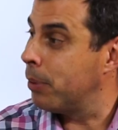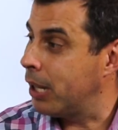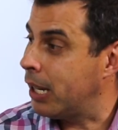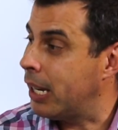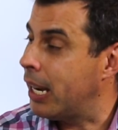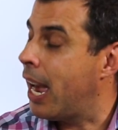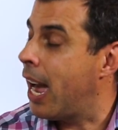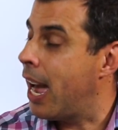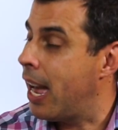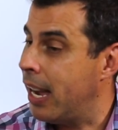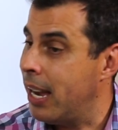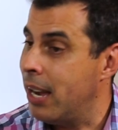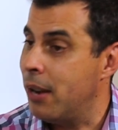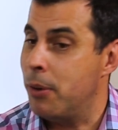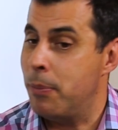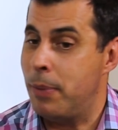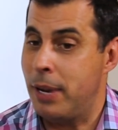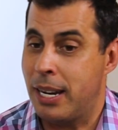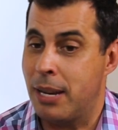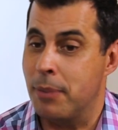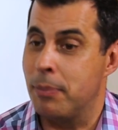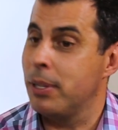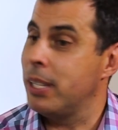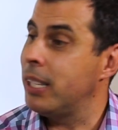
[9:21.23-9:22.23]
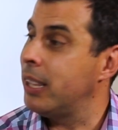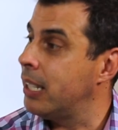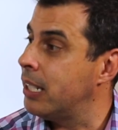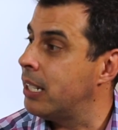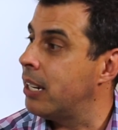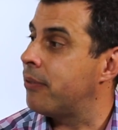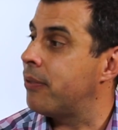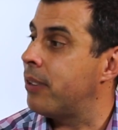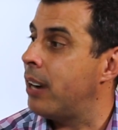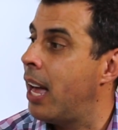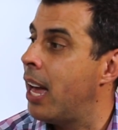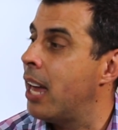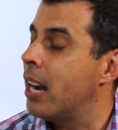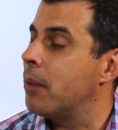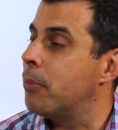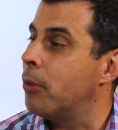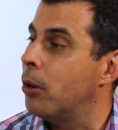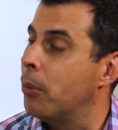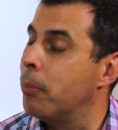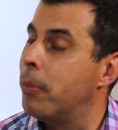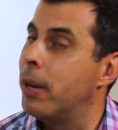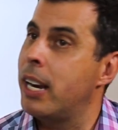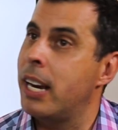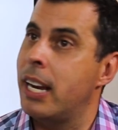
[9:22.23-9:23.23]
Probably, yeah. It would be a completely different
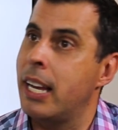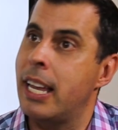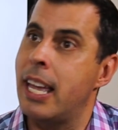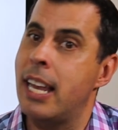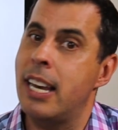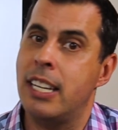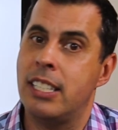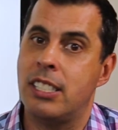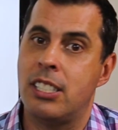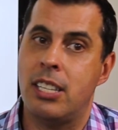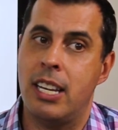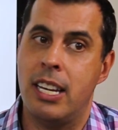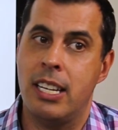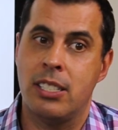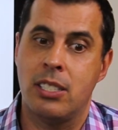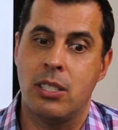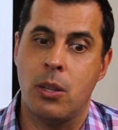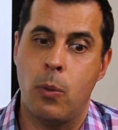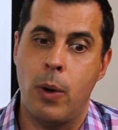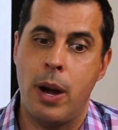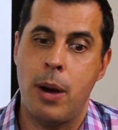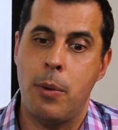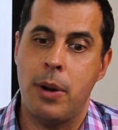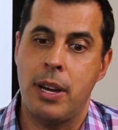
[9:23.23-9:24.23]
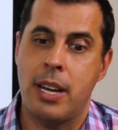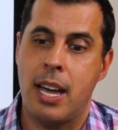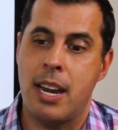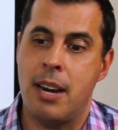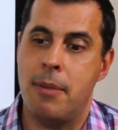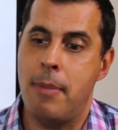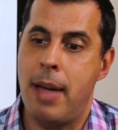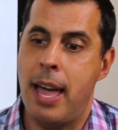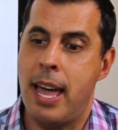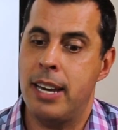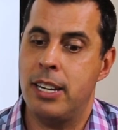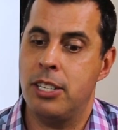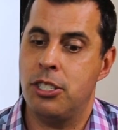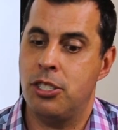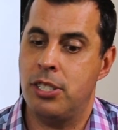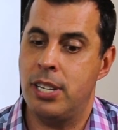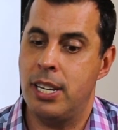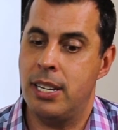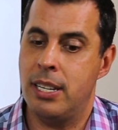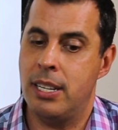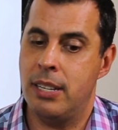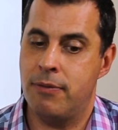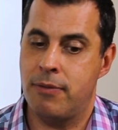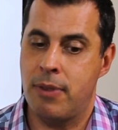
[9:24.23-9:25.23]
animal. But again, it's the way we kind of managed
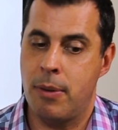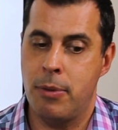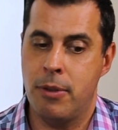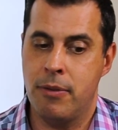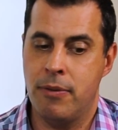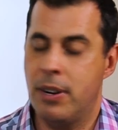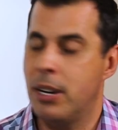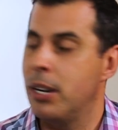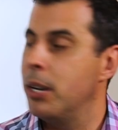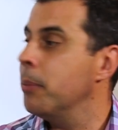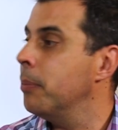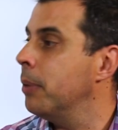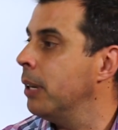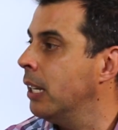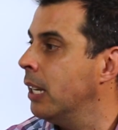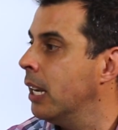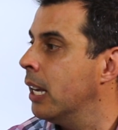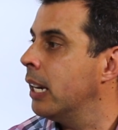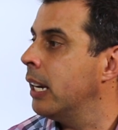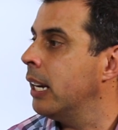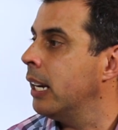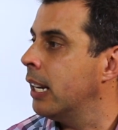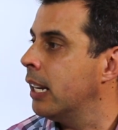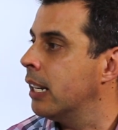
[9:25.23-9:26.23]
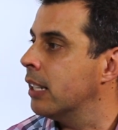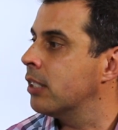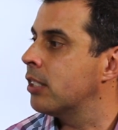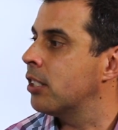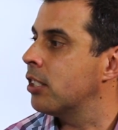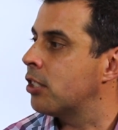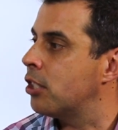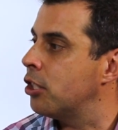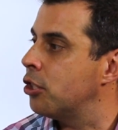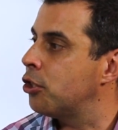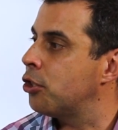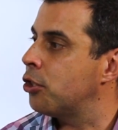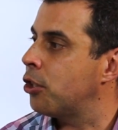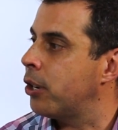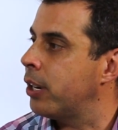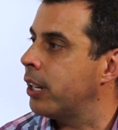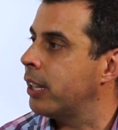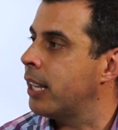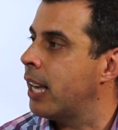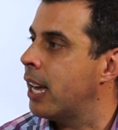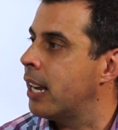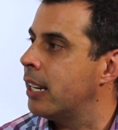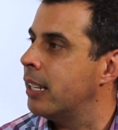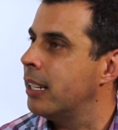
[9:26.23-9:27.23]
it from the very beginning, and it's just
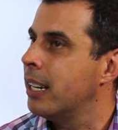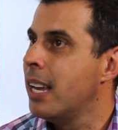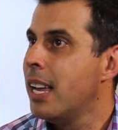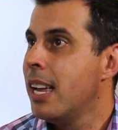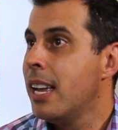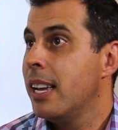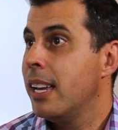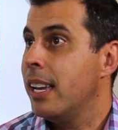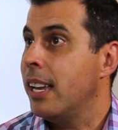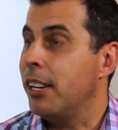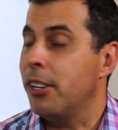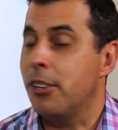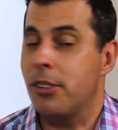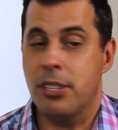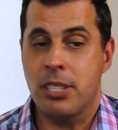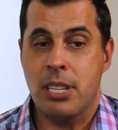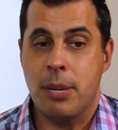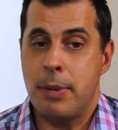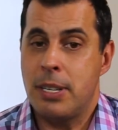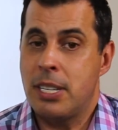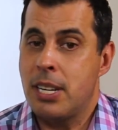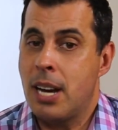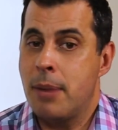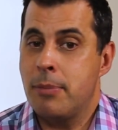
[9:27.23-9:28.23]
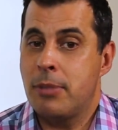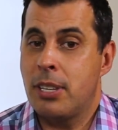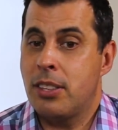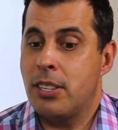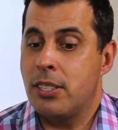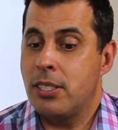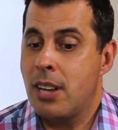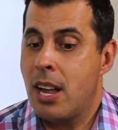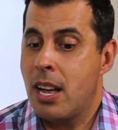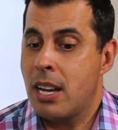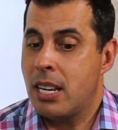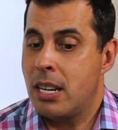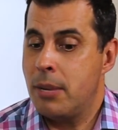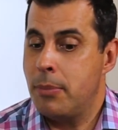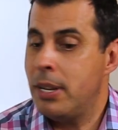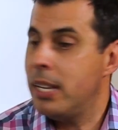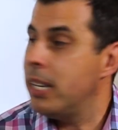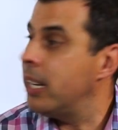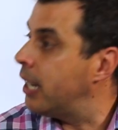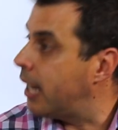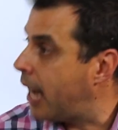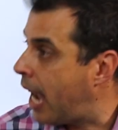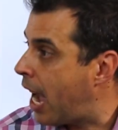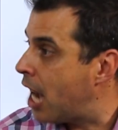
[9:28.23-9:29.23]
ensuring that. And, there's going to be times that there's not going to be
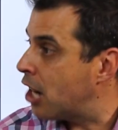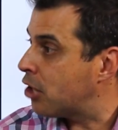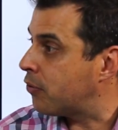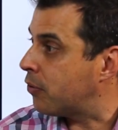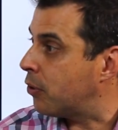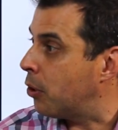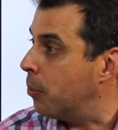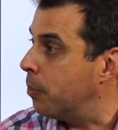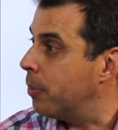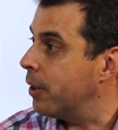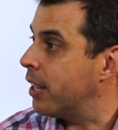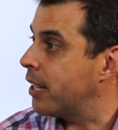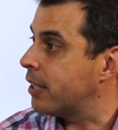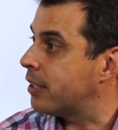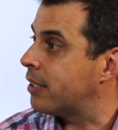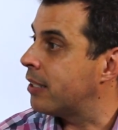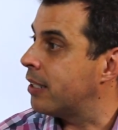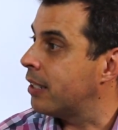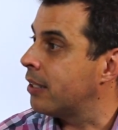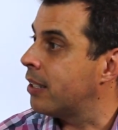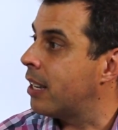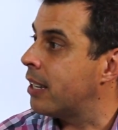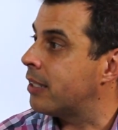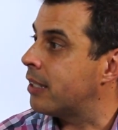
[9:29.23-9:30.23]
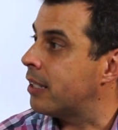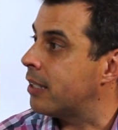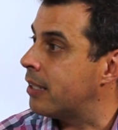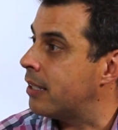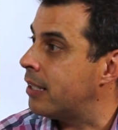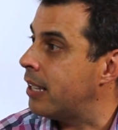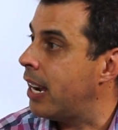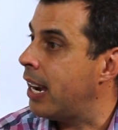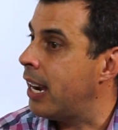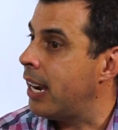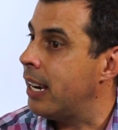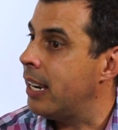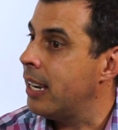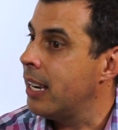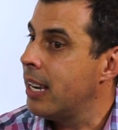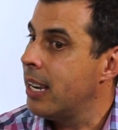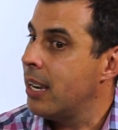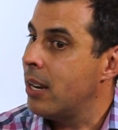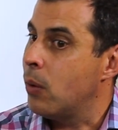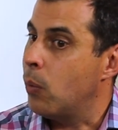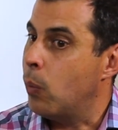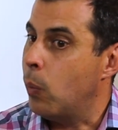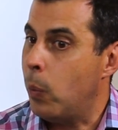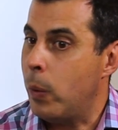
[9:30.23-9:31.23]
any cash flow, but that's still not to say
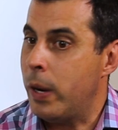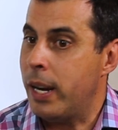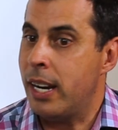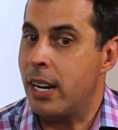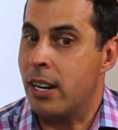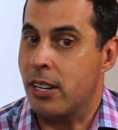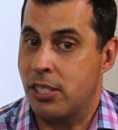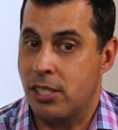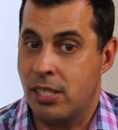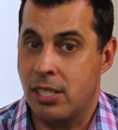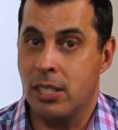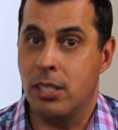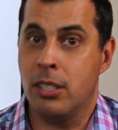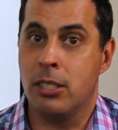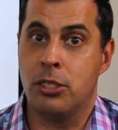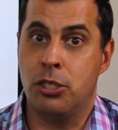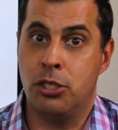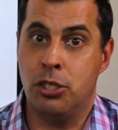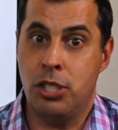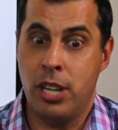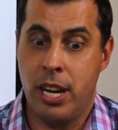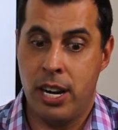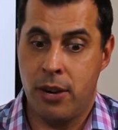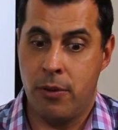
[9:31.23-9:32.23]
we're still